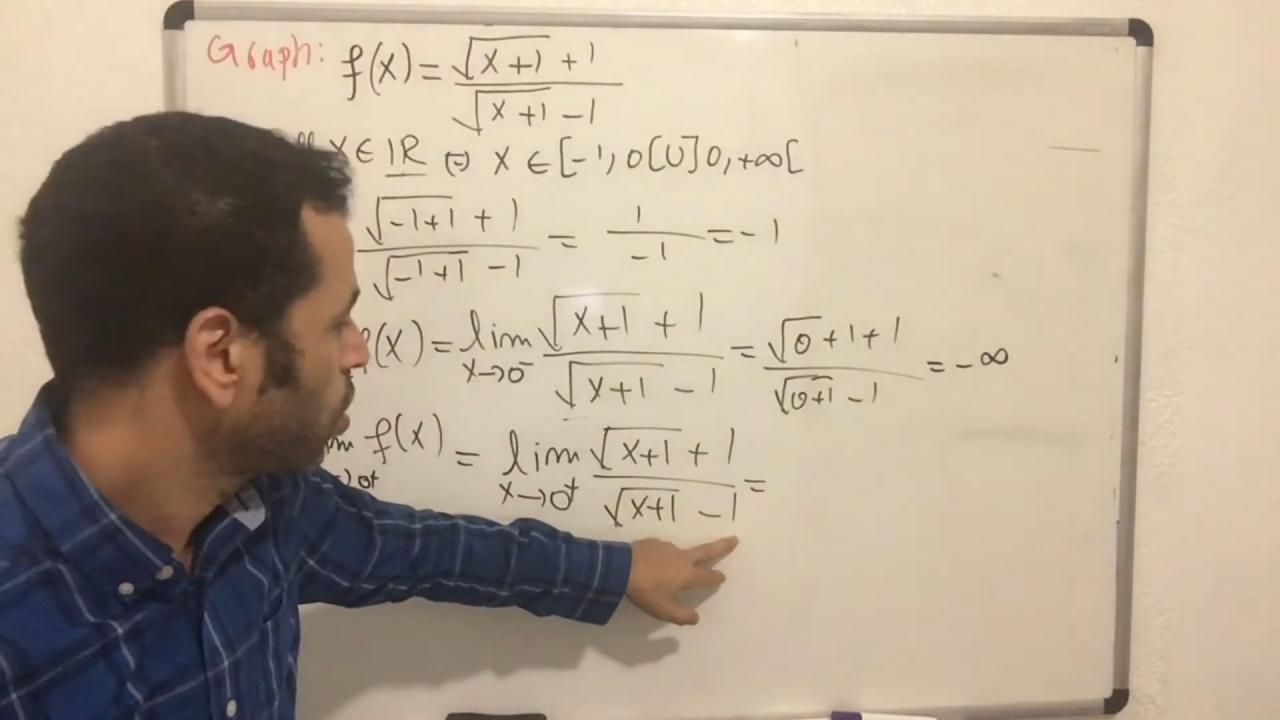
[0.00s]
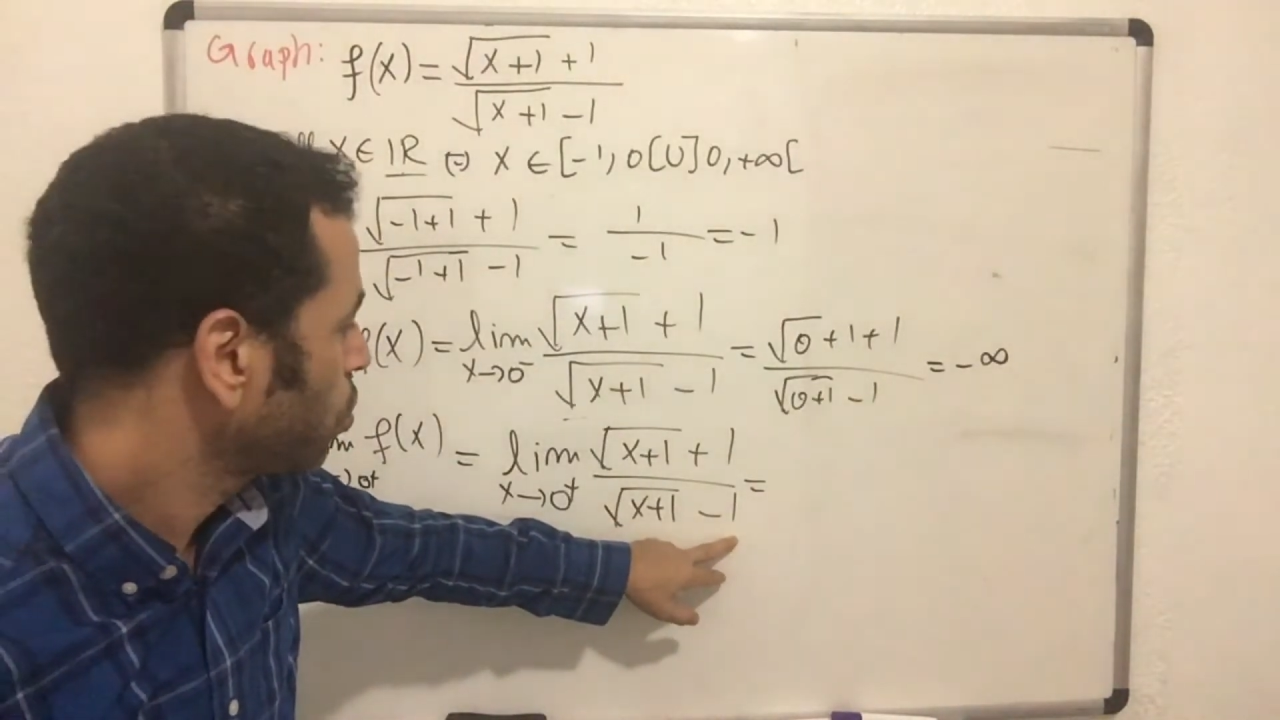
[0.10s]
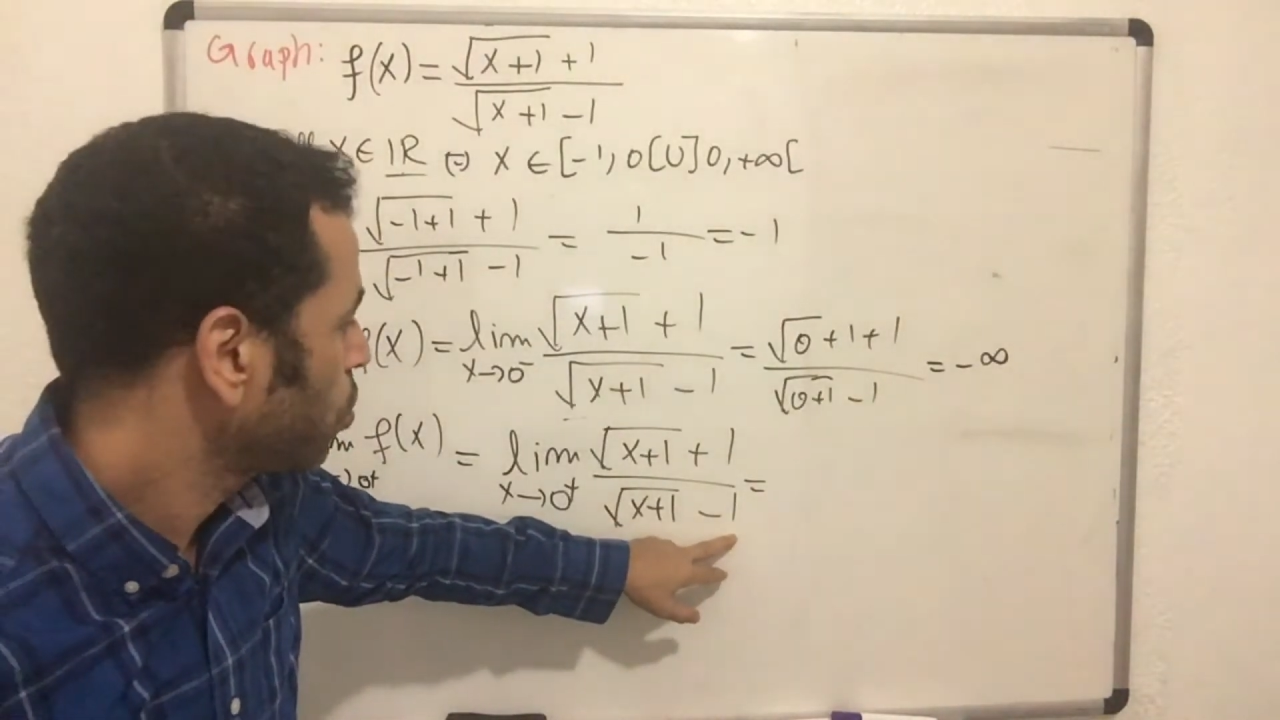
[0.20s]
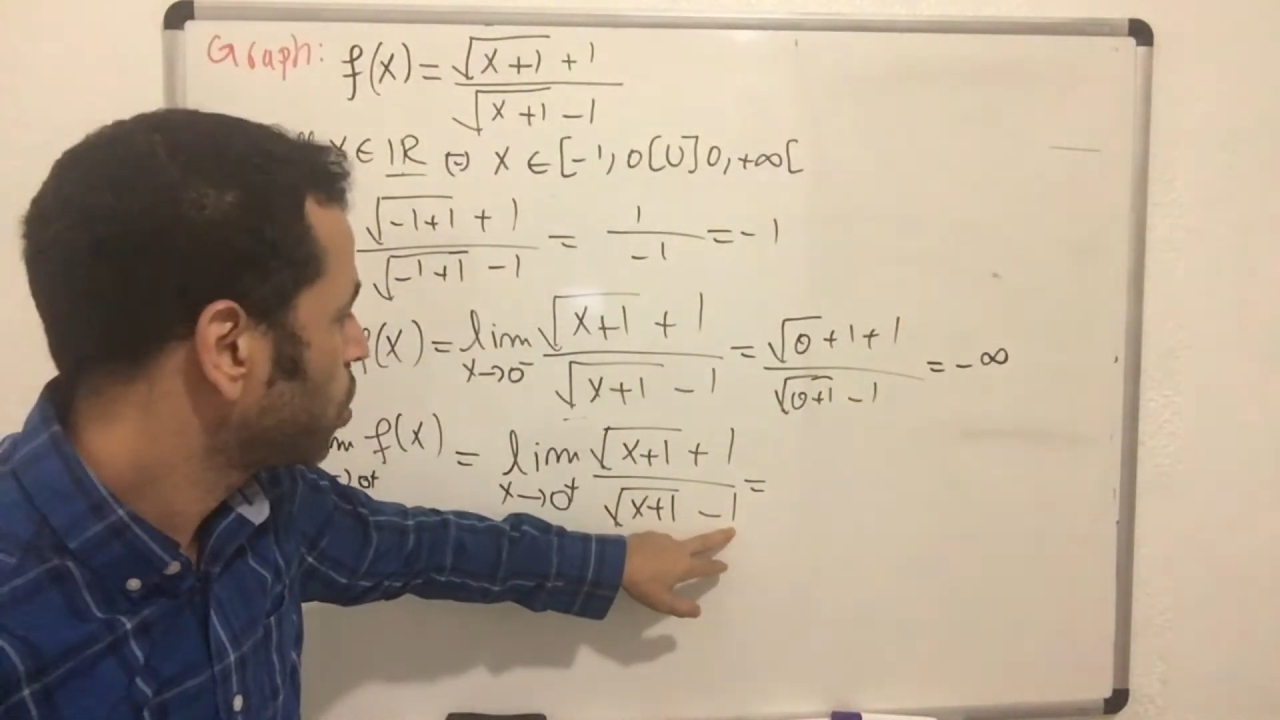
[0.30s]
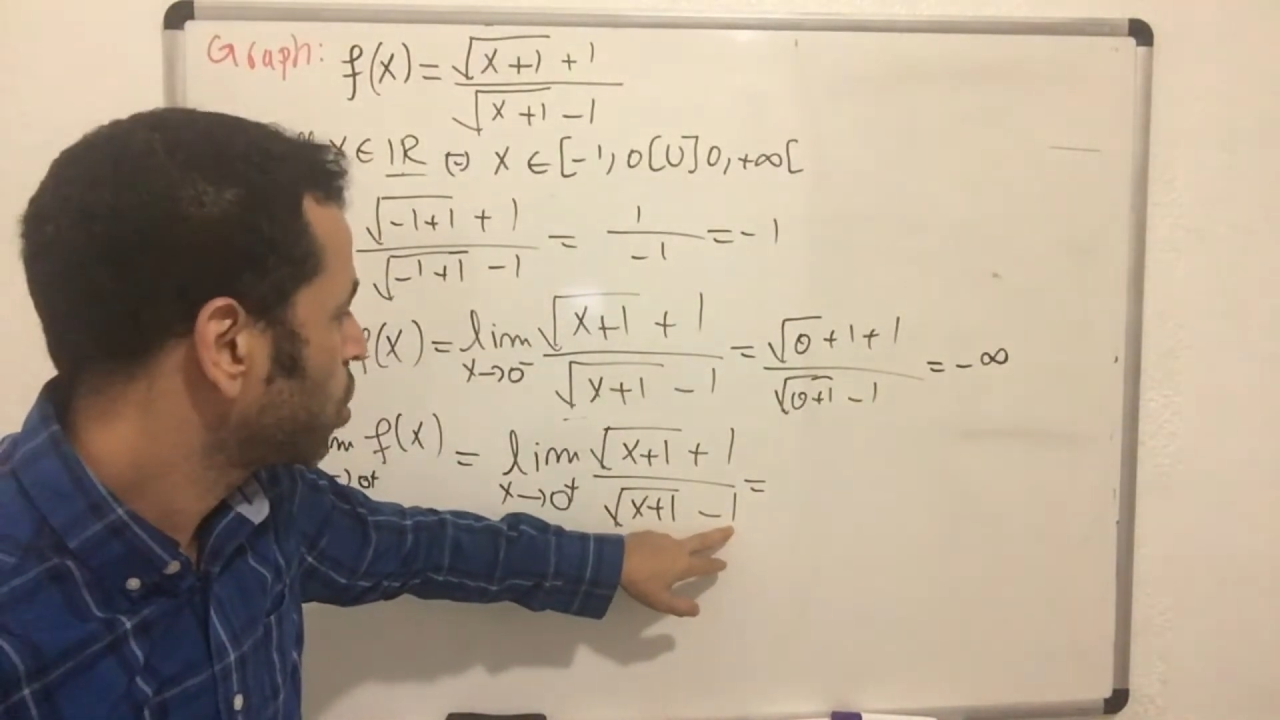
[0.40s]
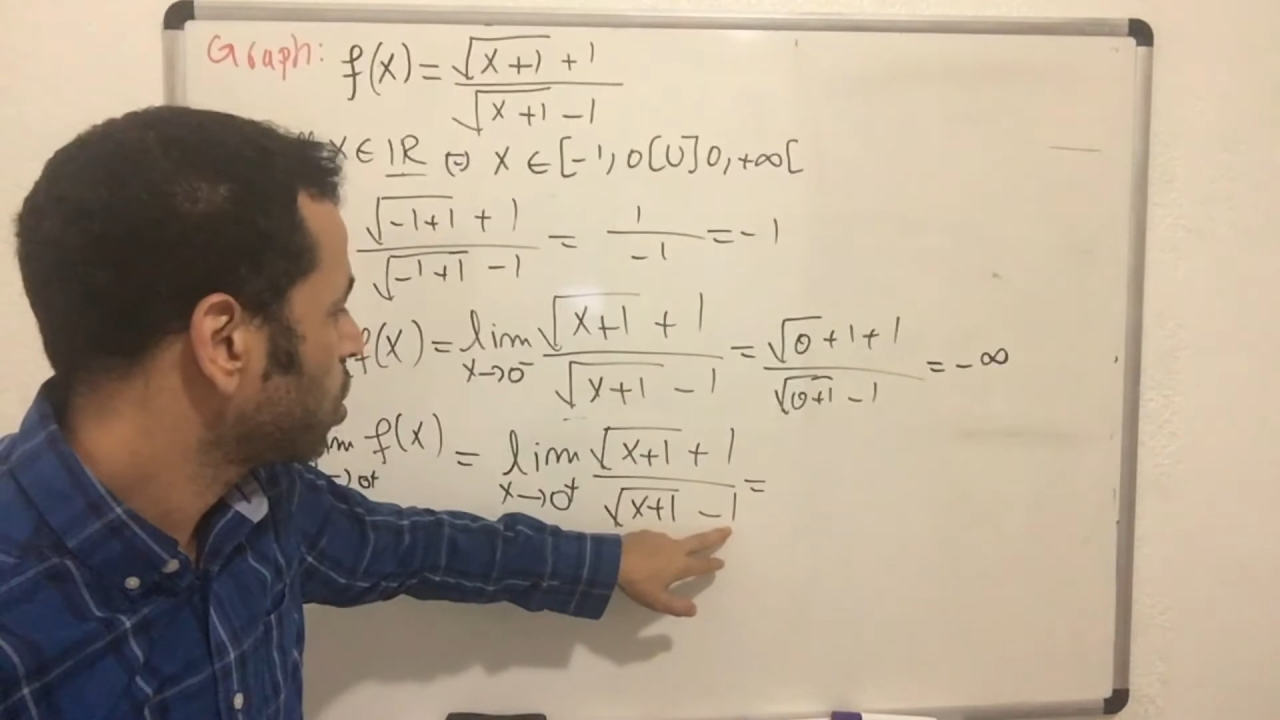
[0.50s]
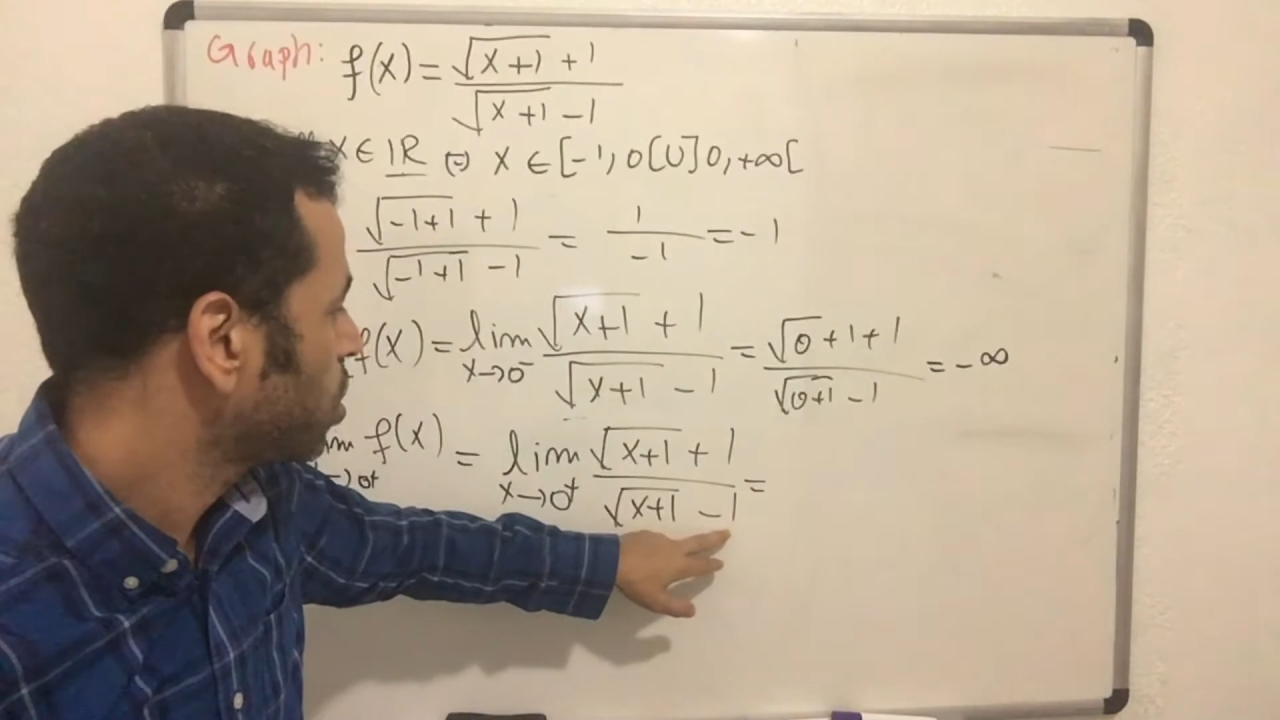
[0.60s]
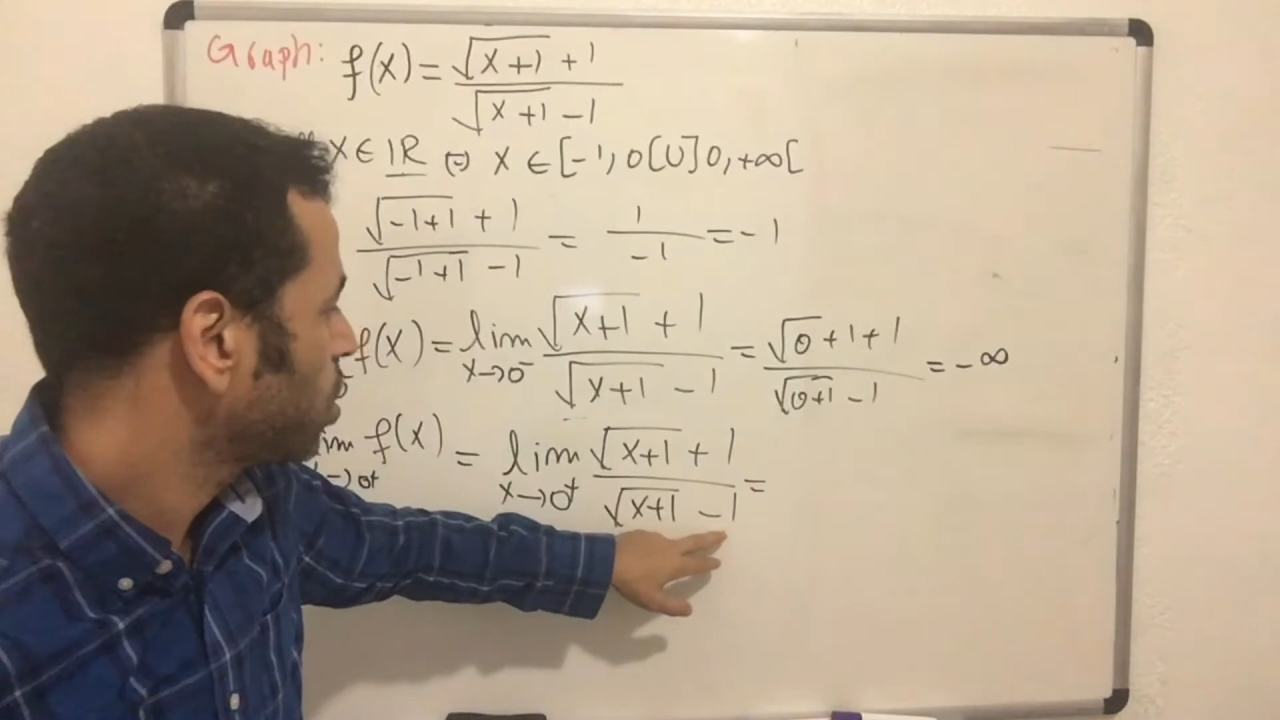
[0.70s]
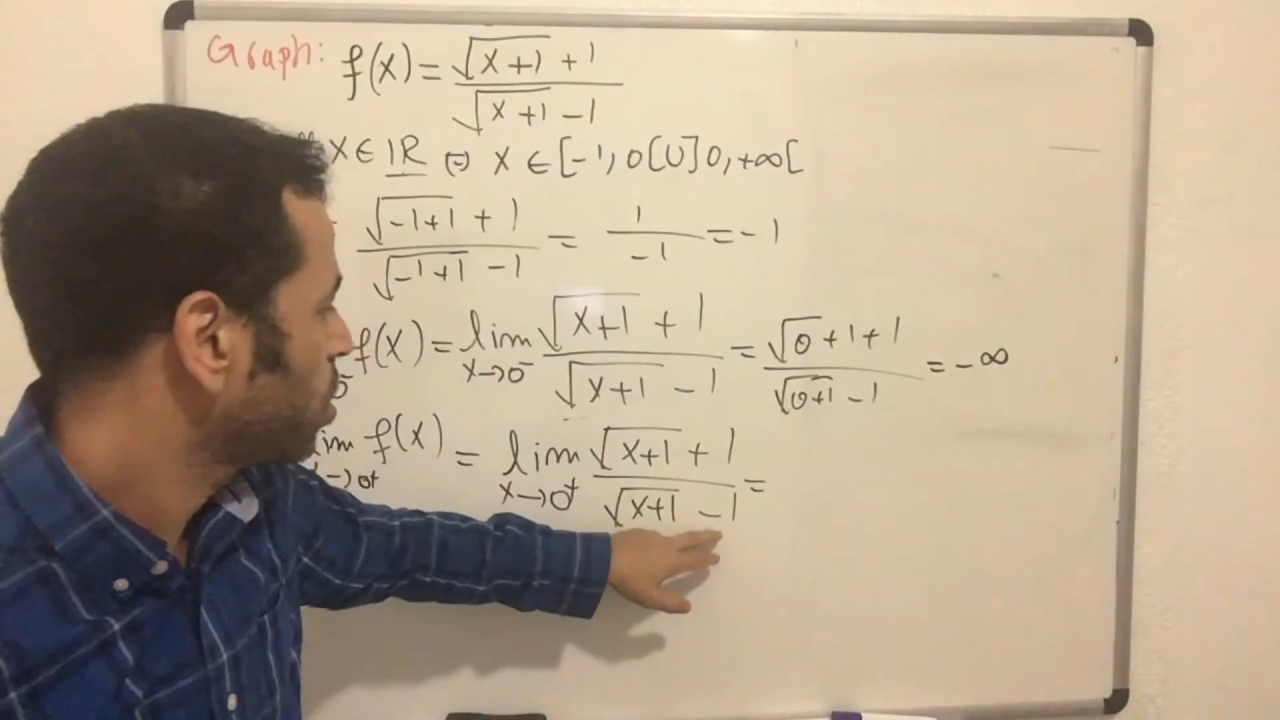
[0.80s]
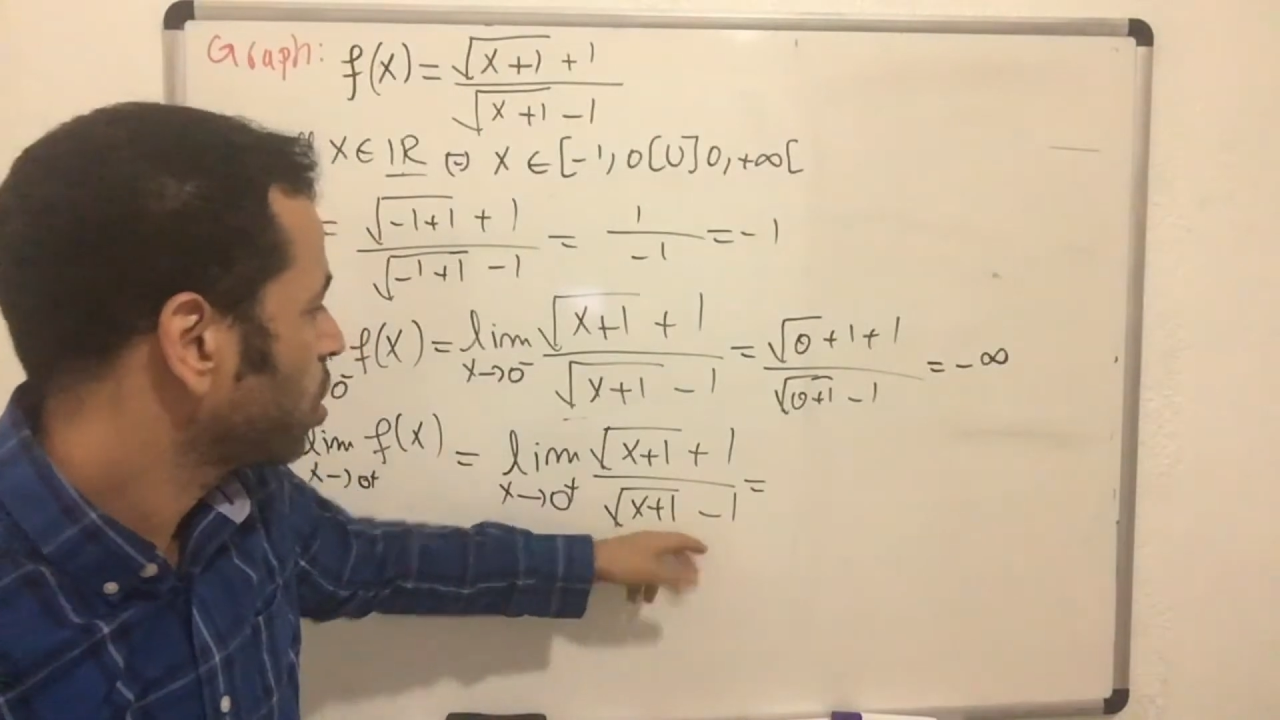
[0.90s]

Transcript: which is